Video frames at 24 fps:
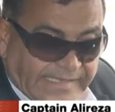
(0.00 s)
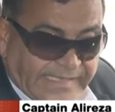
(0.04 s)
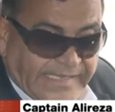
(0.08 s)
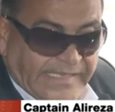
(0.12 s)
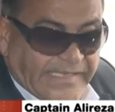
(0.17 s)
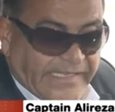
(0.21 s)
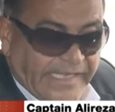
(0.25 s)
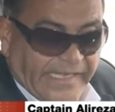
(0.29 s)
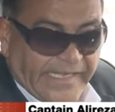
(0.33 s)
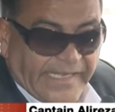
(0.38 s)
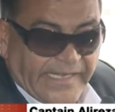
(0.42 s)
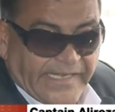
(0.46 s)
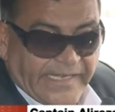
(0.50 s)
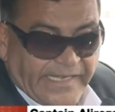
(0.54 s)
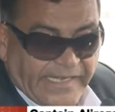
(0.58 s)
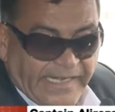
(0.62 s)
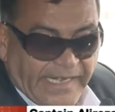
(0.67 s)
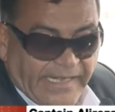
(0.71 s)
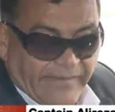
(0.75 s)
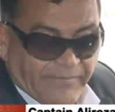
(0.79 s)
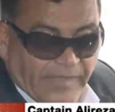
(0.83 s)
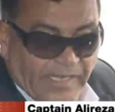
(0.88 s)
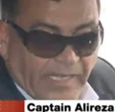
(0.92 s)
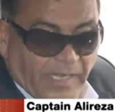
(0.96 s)
see the
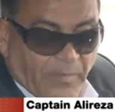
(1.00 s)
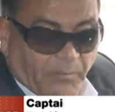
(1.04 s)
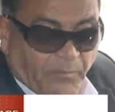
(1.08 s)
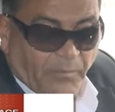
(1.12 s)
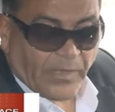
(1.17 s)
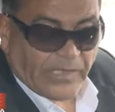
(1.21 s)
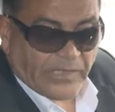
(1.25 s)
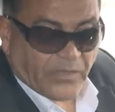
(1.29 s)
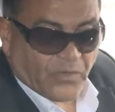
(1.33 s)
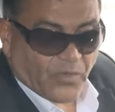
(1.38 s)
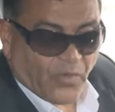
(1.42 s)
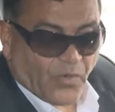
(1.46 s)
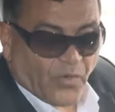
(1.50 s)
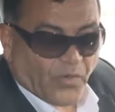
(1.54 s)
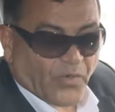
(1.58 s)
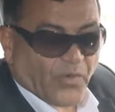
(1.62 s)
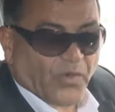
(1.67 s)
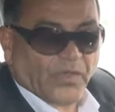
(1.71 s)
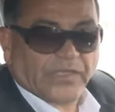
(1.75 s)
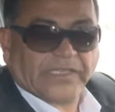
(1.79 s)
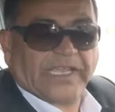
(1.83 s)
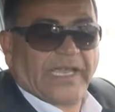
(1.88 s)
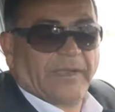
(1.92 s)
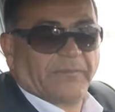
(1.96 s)
aircraft, but no
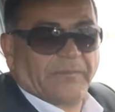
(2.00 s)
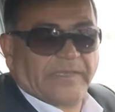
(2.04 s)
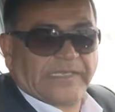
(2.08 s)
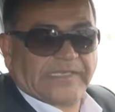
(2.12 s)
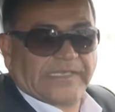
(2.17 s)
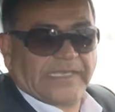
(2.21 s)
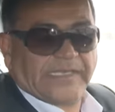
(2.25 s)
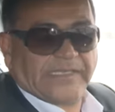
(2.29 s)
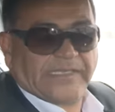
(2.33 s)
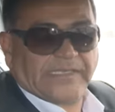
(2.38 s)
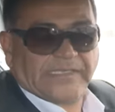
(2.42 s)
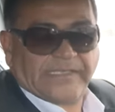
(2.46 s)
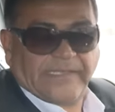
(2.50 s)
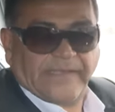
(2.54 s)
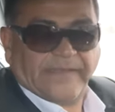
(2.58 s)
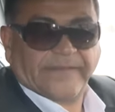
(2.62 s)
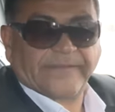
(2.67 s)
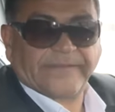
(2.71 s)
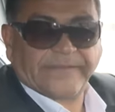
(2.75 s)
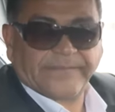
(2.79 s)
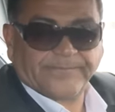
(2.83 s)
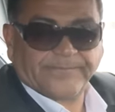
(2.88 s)
code can be seen there.